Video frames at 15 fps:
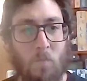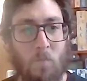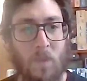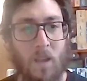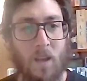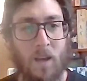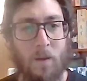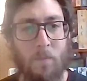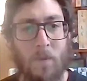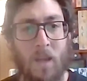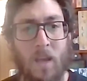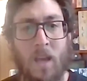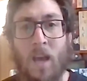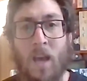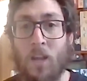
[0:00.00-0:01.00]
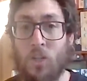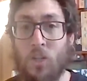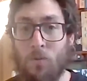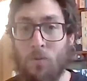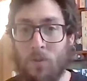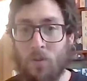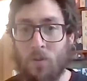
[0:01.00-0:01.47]
And
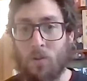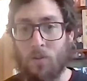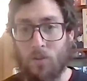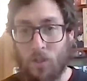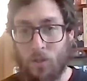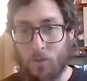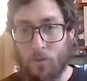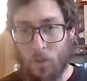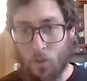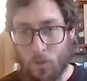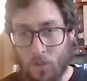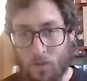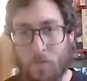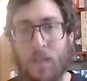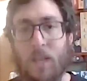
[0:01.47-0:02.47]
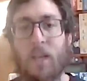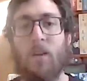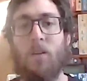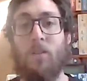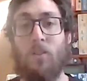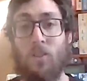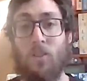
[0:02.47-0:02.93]
she was older than me,
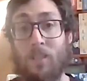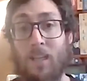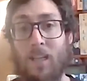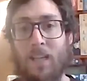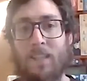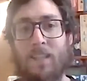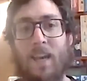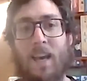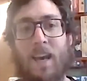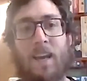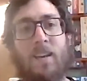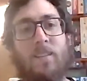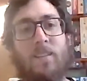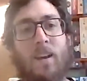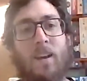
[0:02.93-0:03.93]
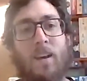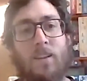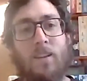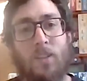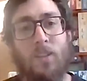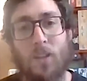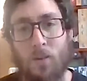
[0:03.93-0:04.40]
or she still is, and
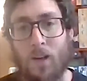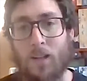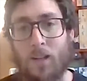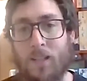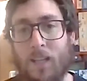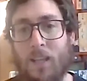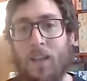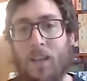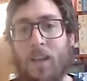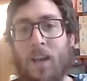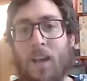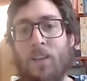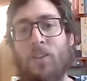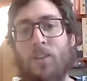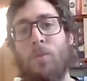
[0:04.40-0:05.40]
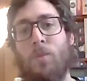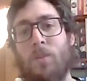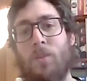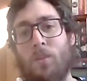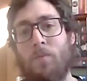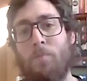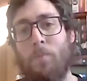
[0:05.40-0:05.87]
does karate, and she would
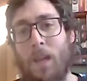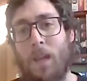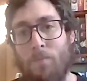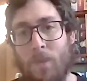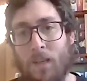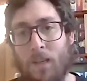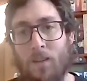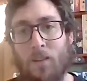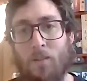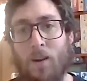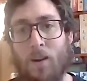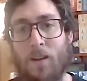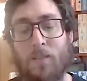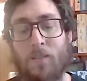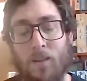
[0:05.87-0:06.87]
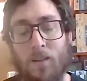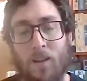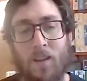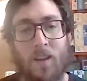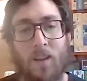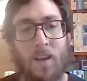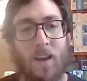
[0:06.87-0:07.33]
sort of pin me to the ground
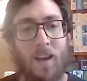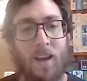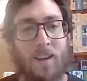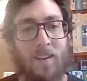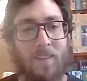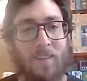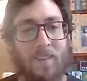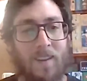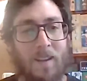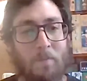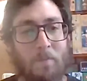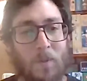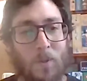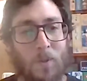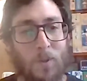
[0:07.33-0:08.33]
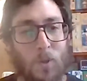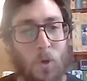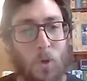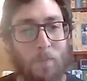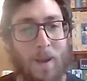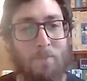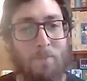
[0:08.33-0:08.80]
and sort of
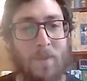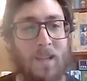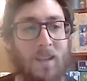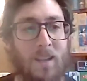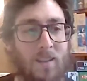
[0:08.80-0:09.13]
torment me.